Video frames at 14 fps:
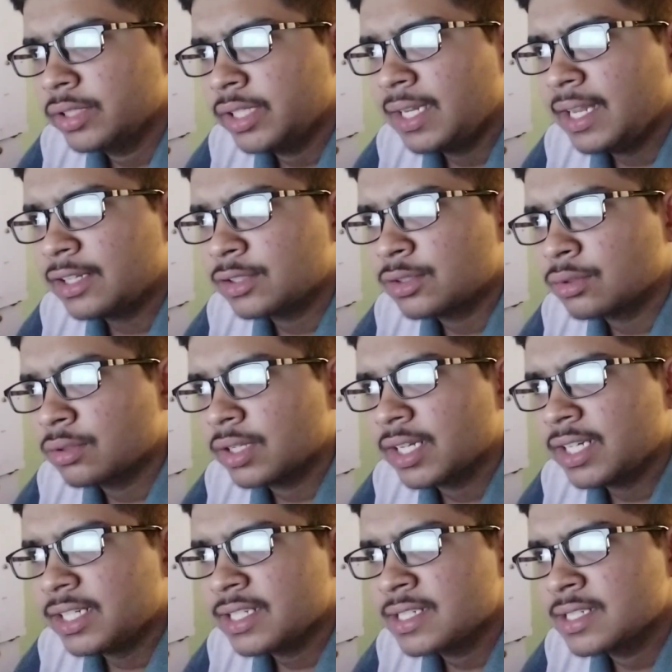
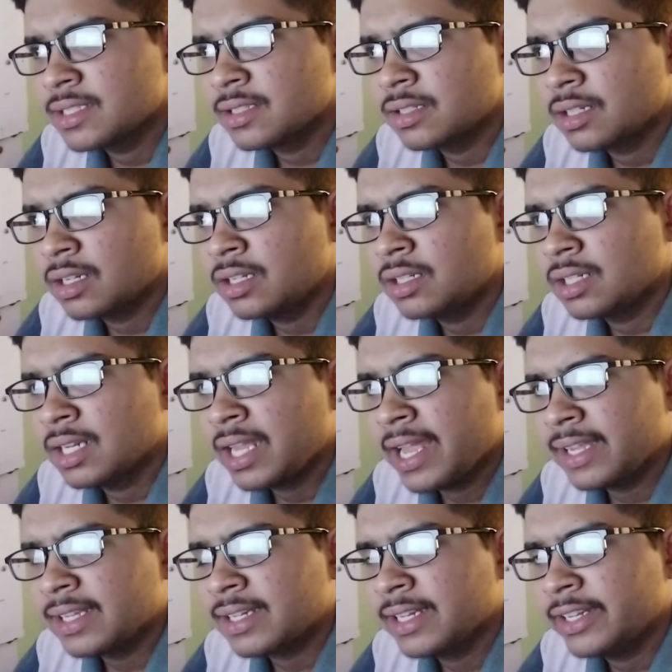electorate is
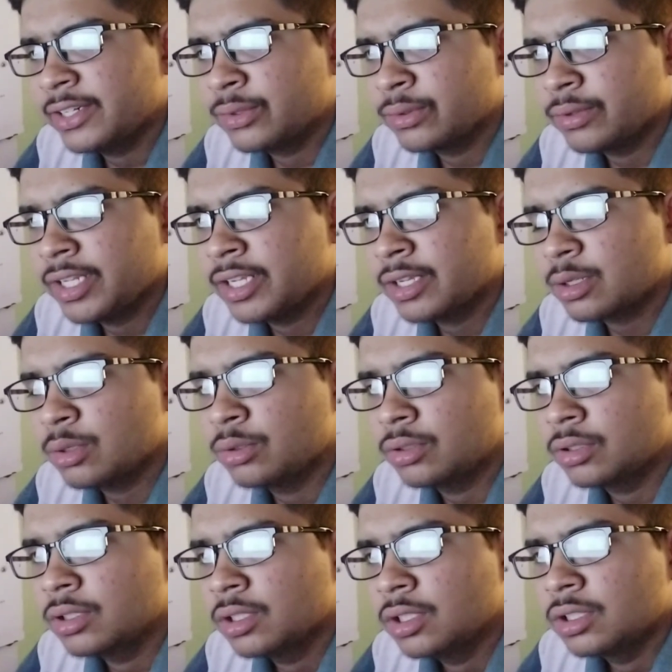unlikely to
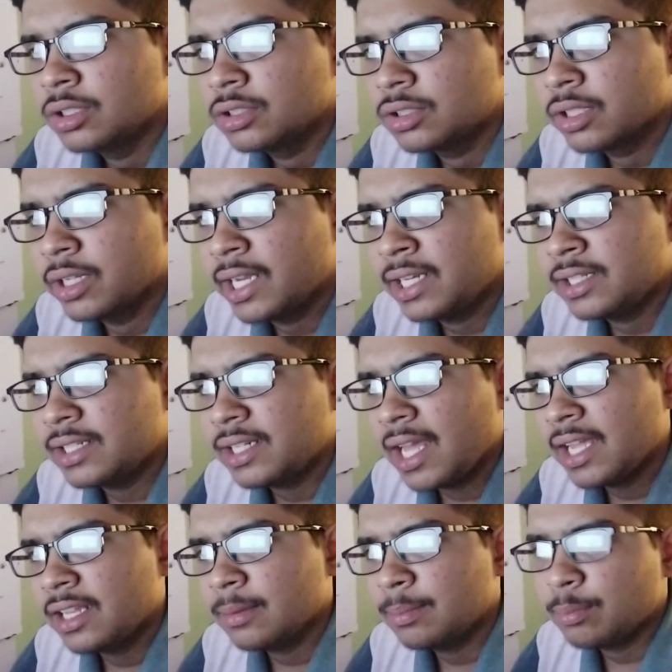include the
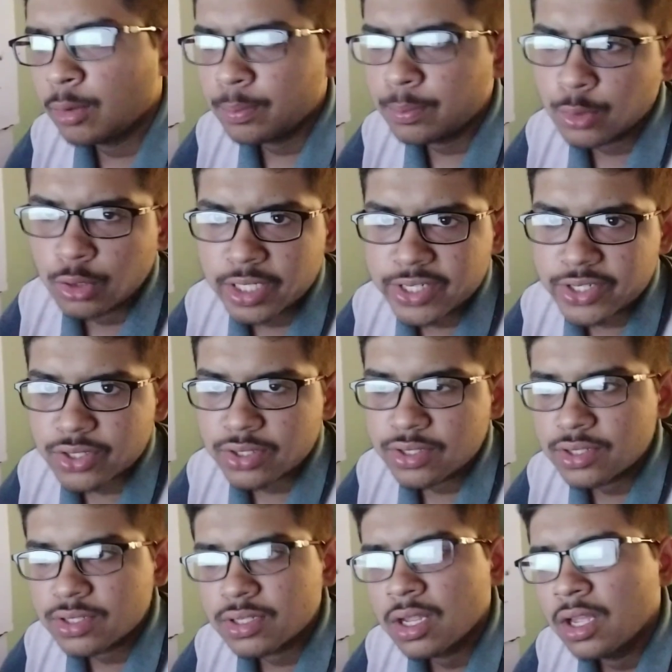entire
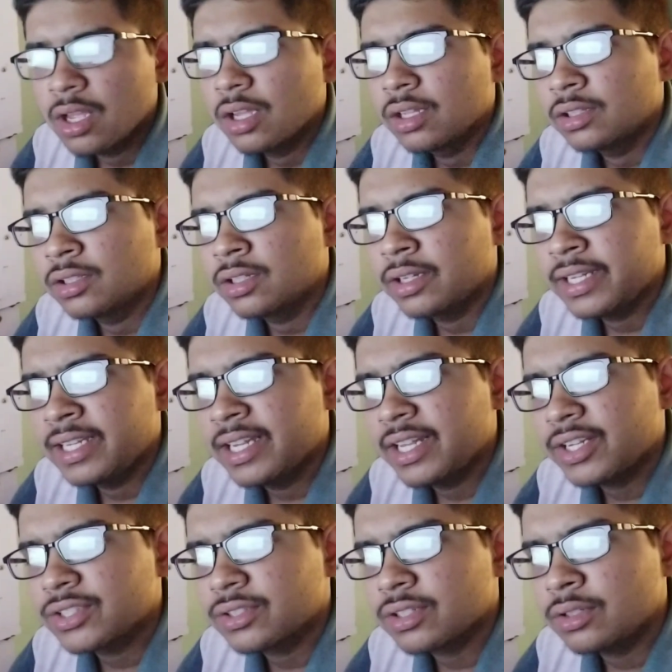populations. The
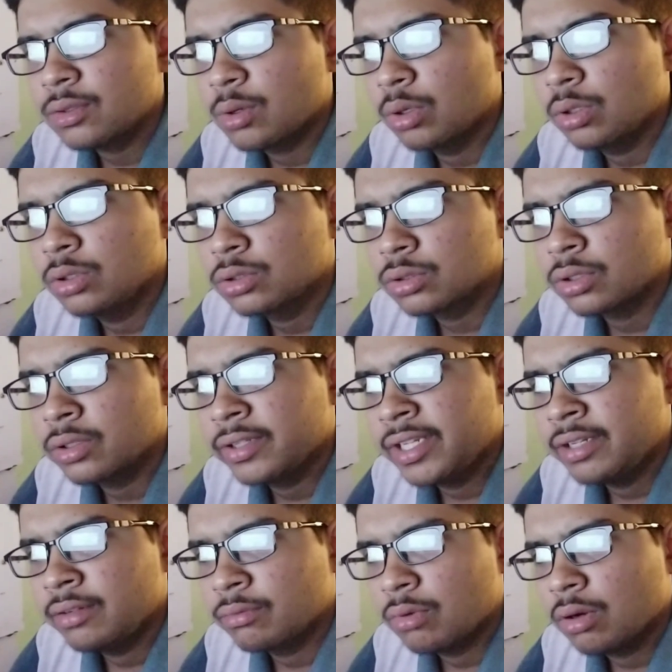election also
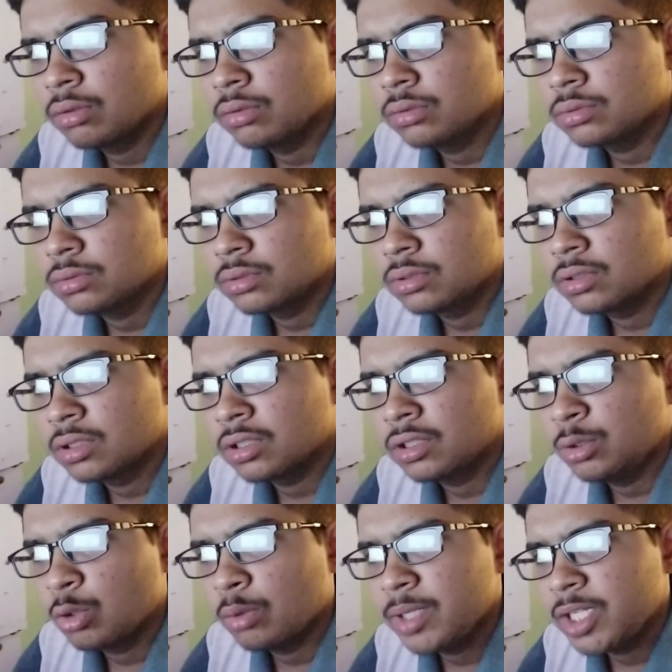involves the
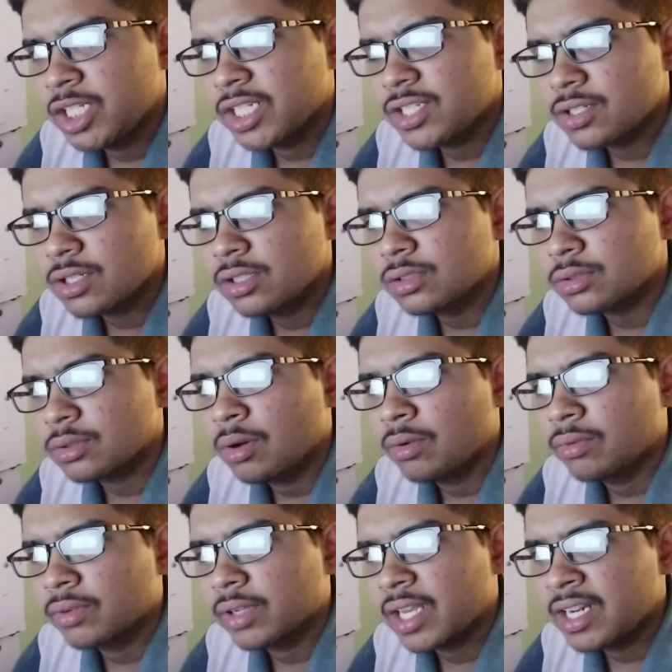nominations
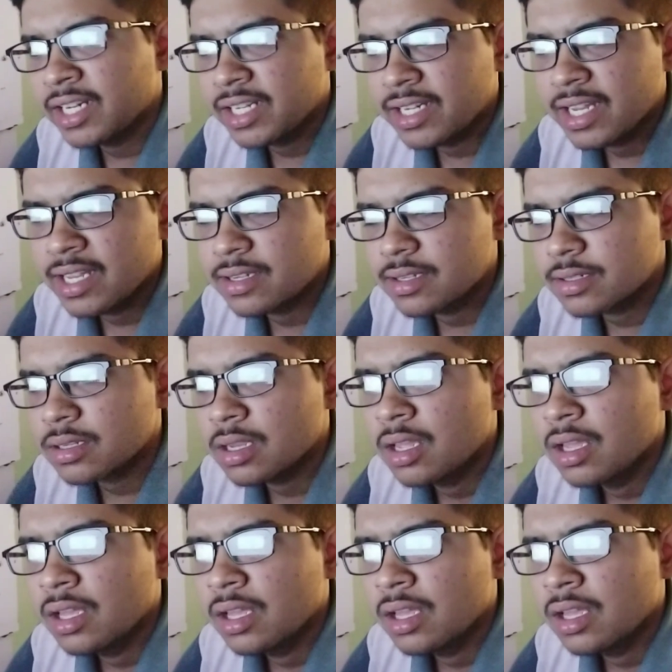of candidates.